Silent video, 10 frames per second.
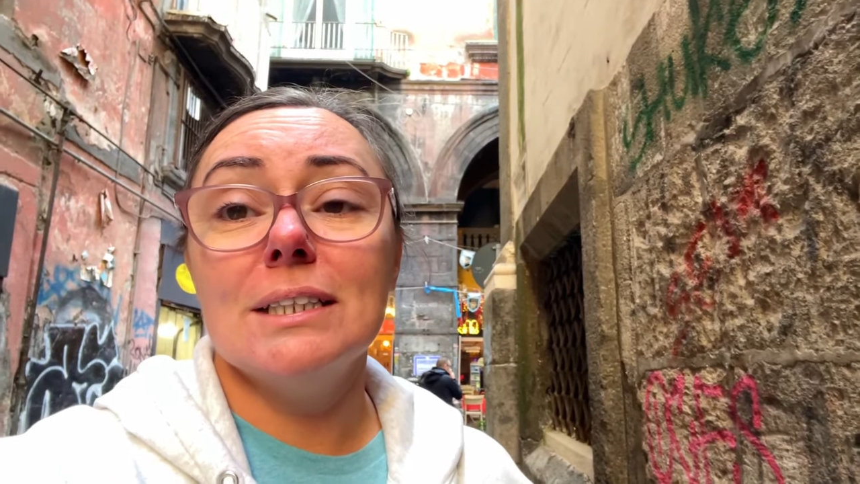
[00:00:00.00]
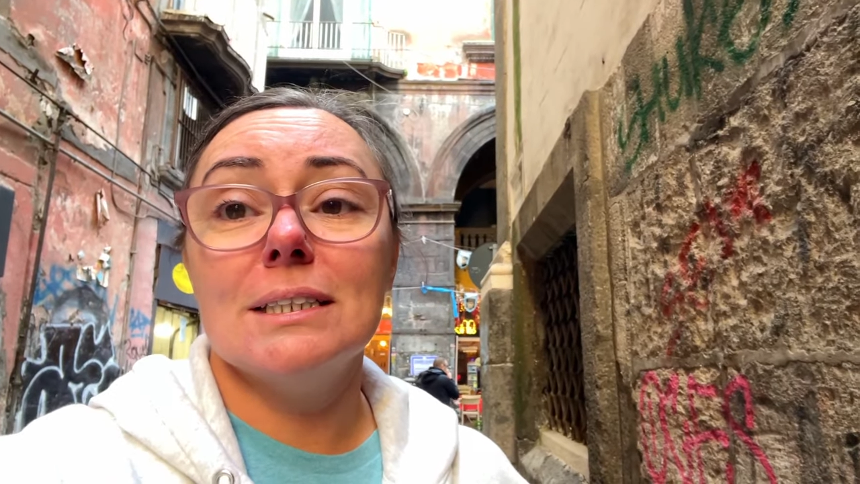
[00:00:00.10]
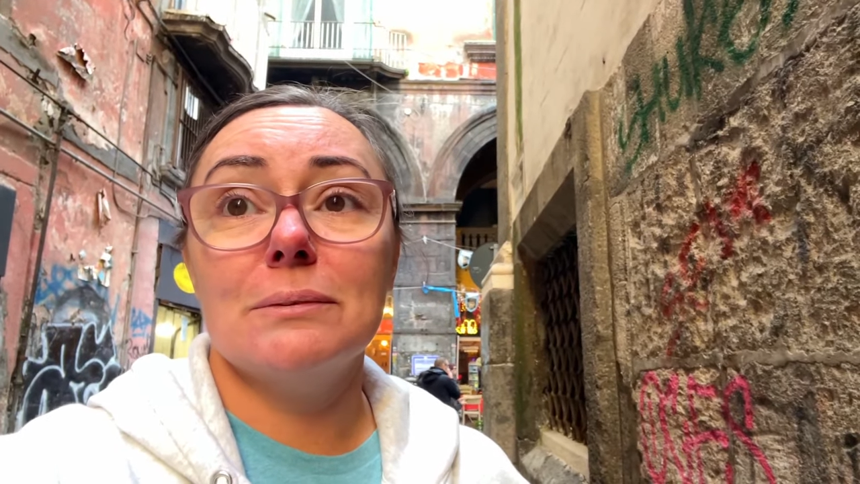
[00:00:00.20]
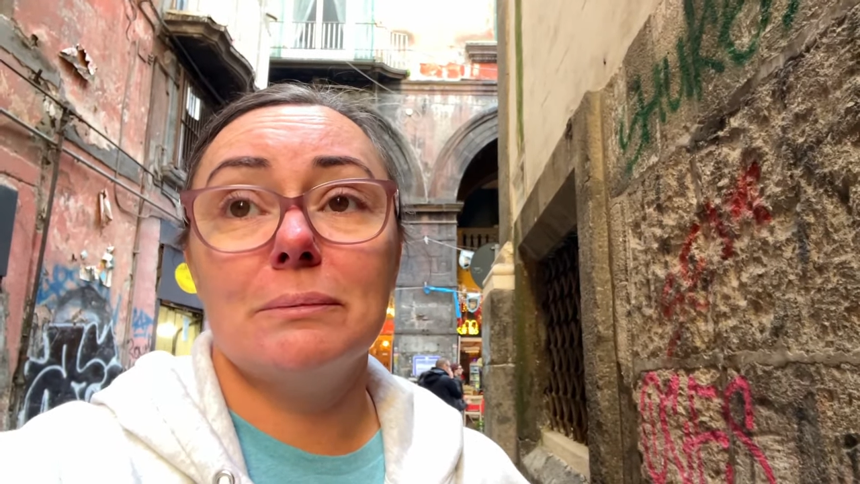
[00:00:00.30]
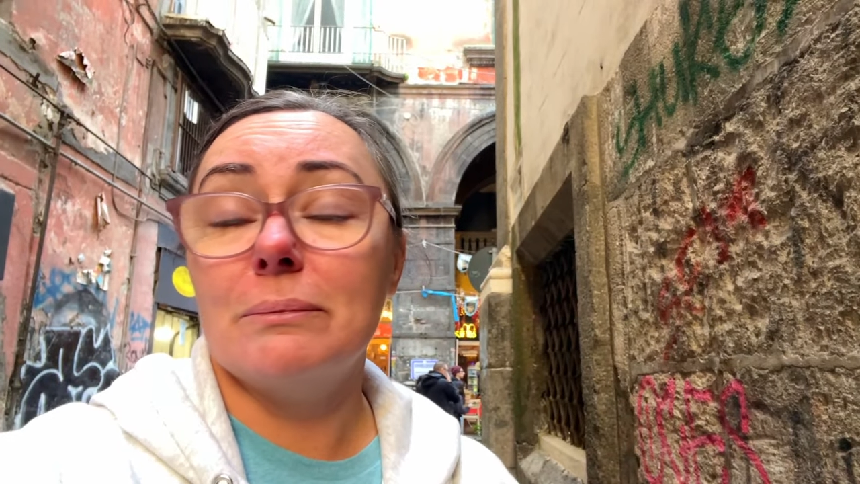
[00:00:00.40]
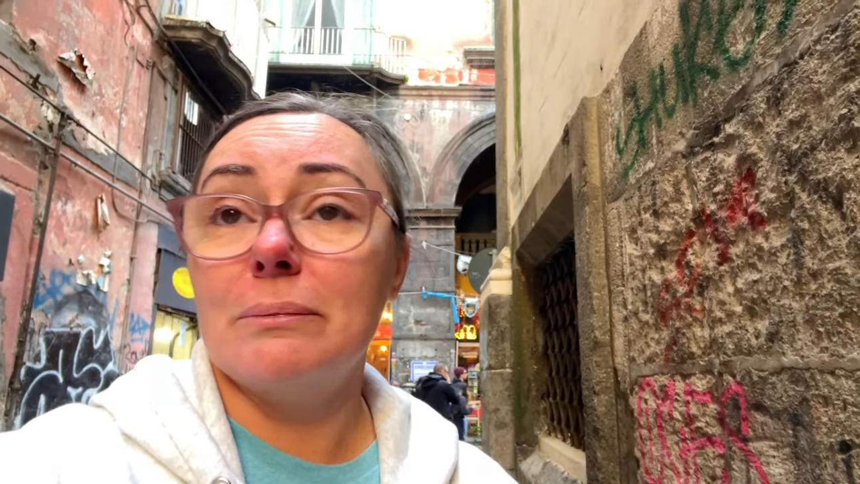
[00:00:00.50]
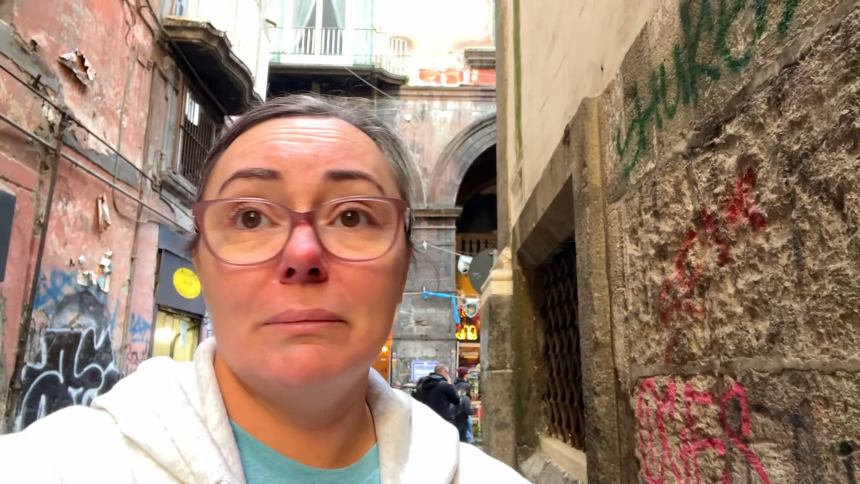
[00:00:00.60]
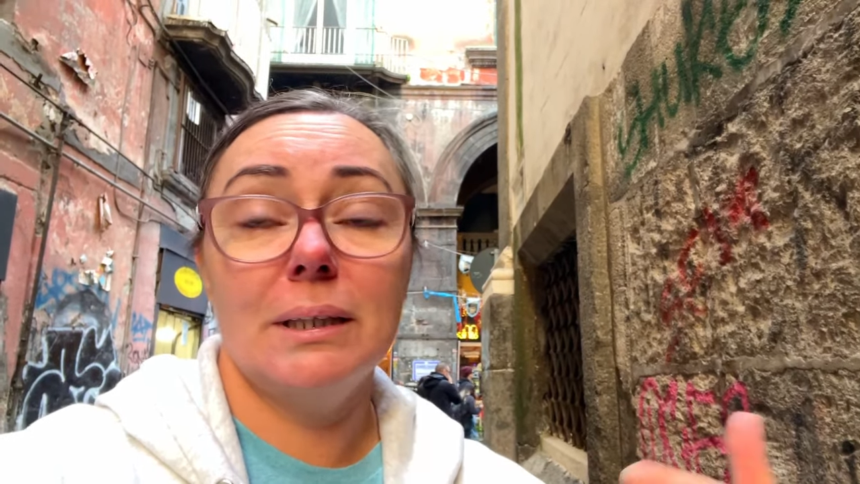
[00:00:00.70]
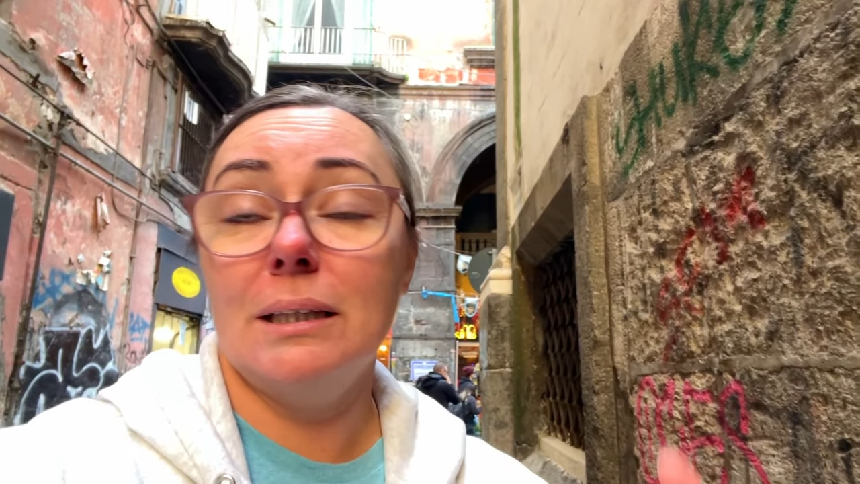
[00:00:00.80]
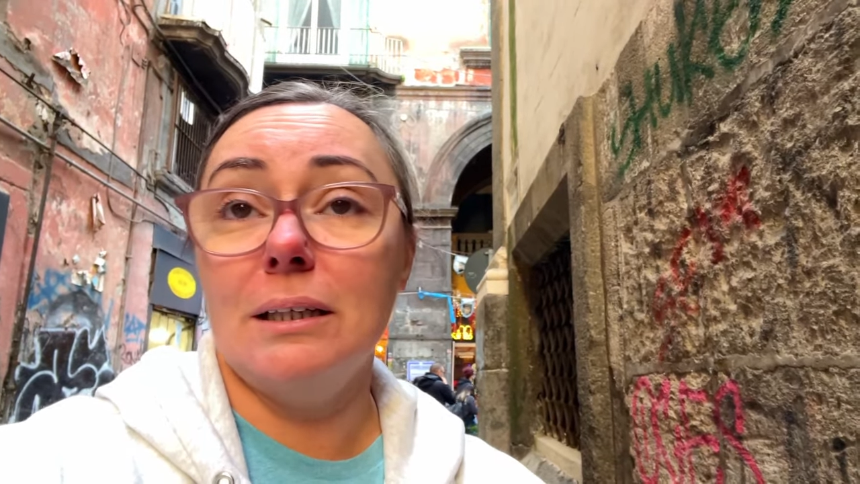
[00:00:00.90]
This is,
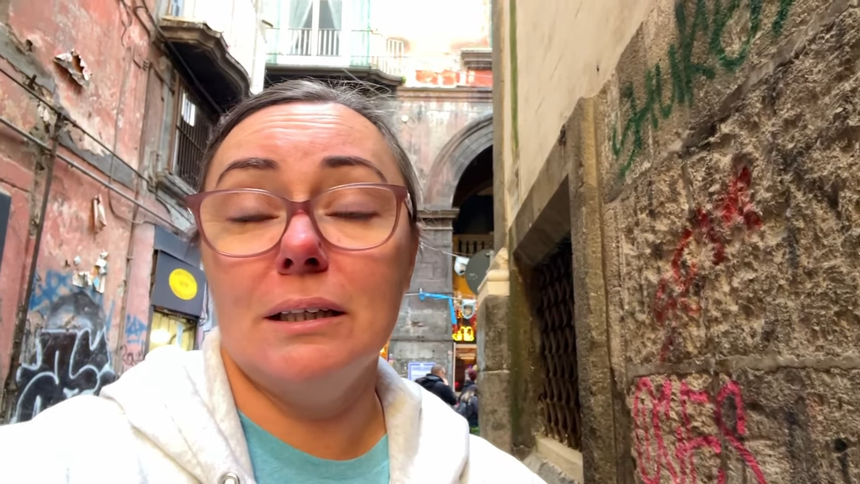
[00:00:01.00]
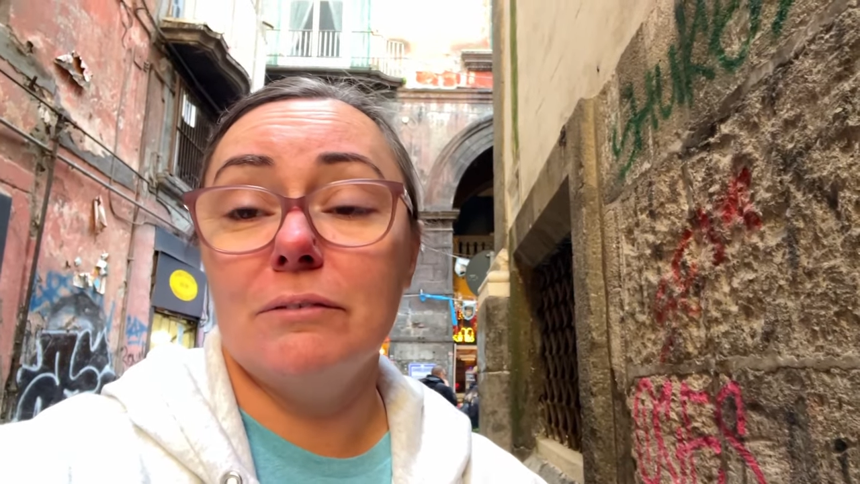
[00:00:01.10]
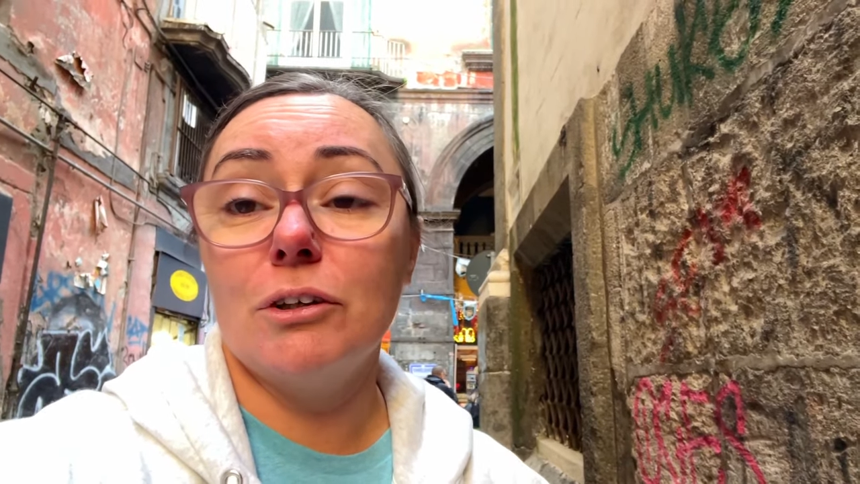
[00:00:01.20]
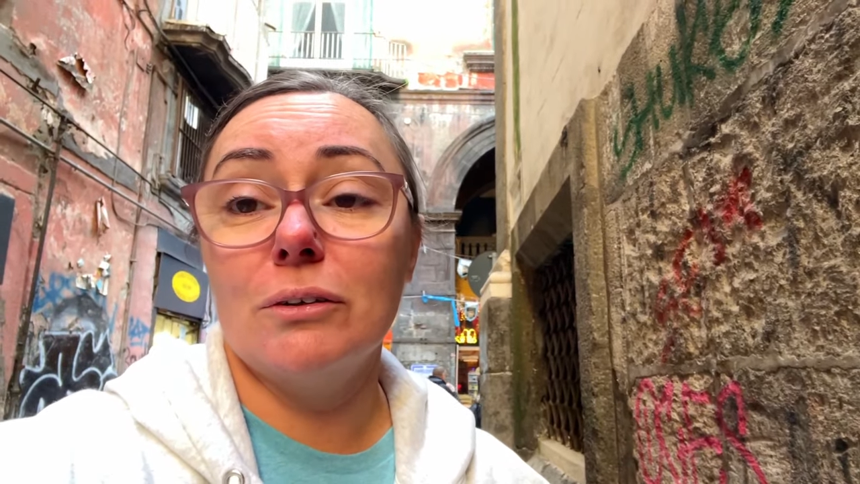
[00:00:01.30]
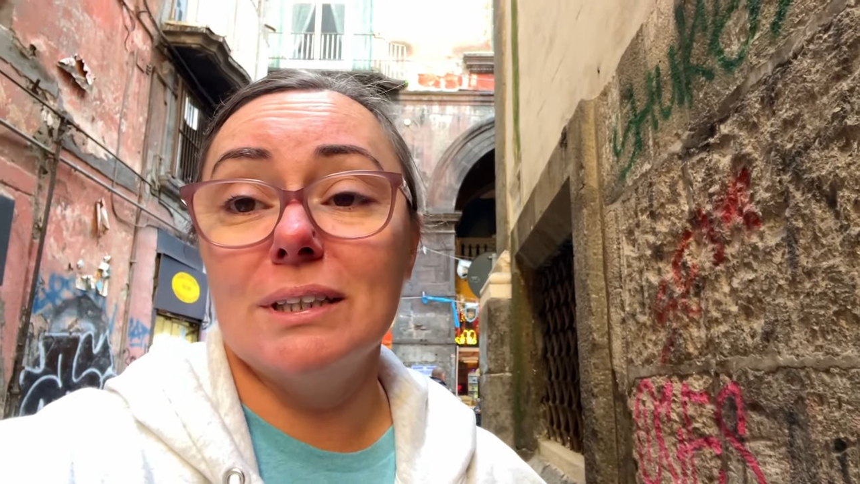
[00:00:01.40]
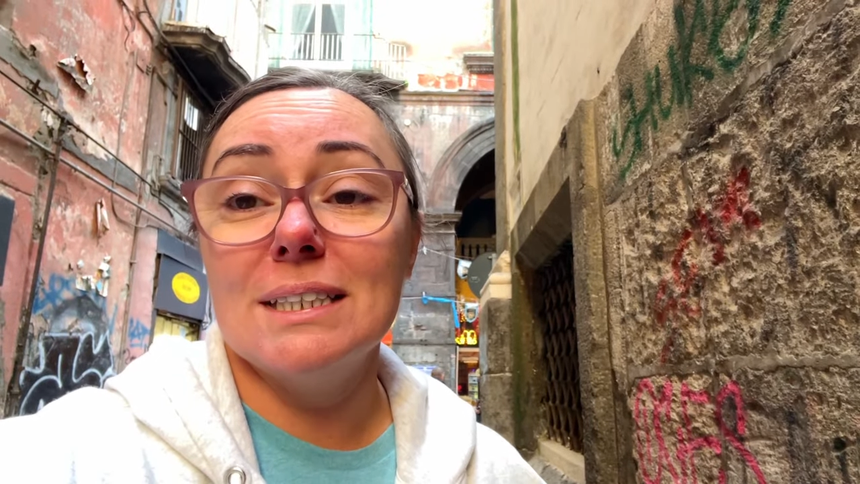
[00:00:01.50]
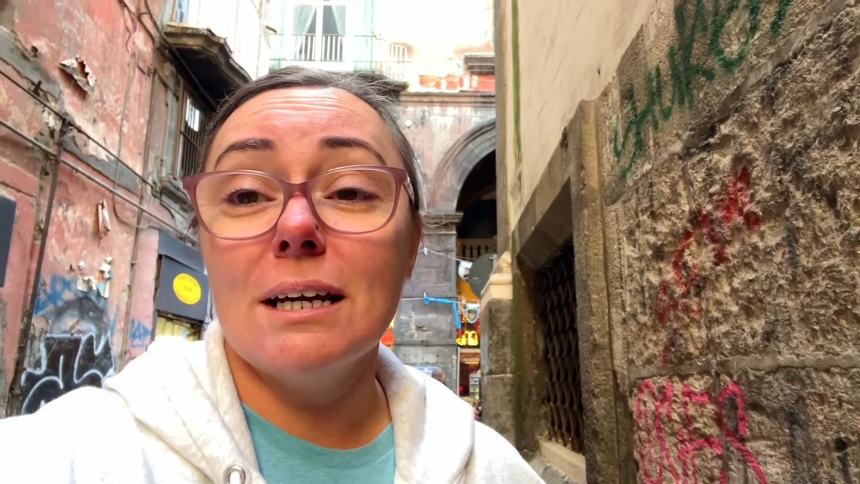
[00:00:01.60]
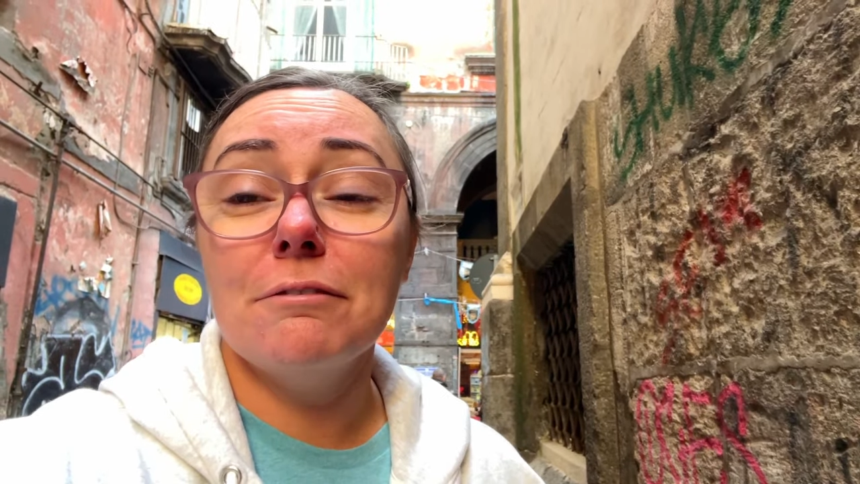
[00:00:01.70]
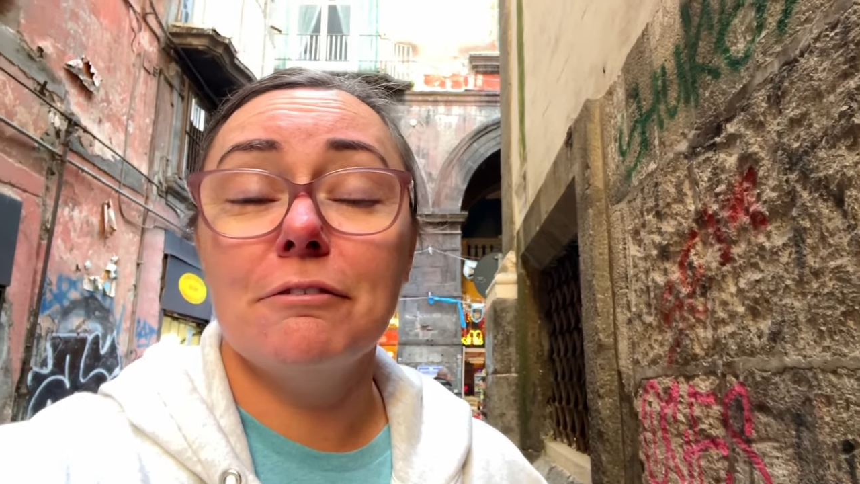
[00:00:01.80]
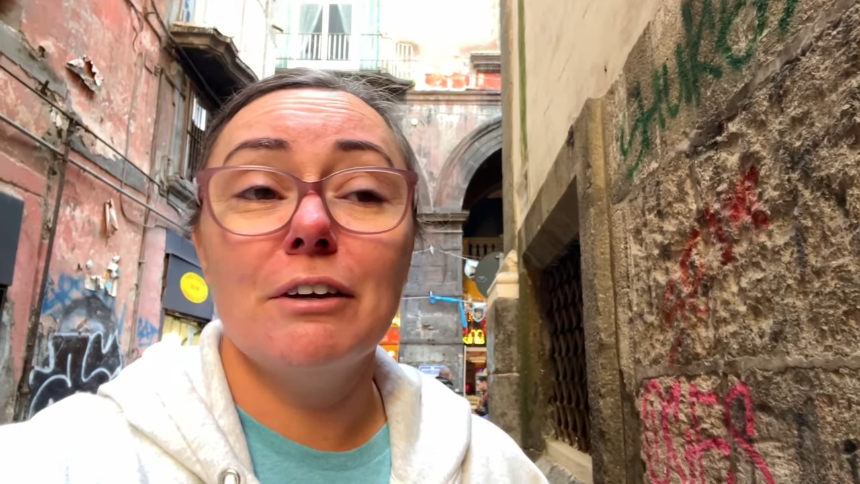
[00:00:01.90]
you know, they've got all the
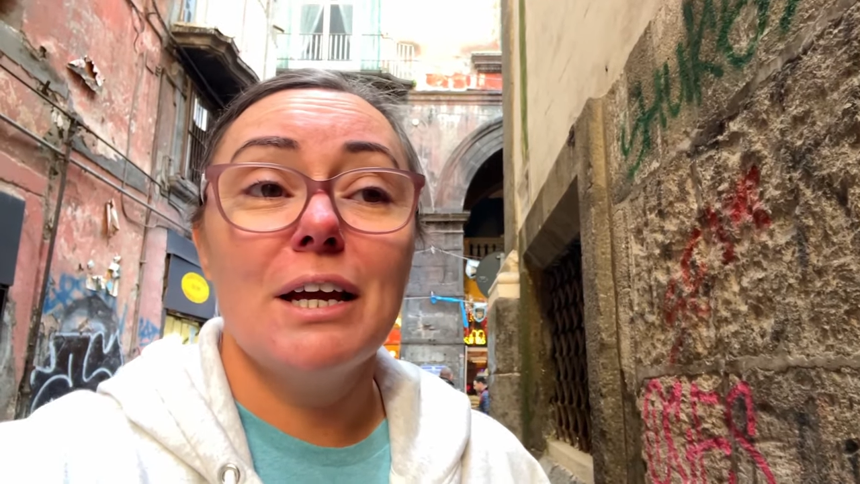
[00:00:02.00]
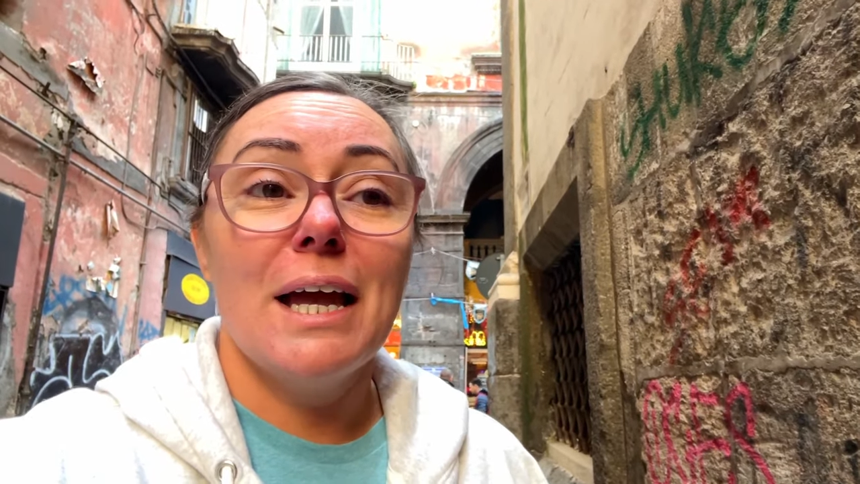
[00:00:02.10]
stuff.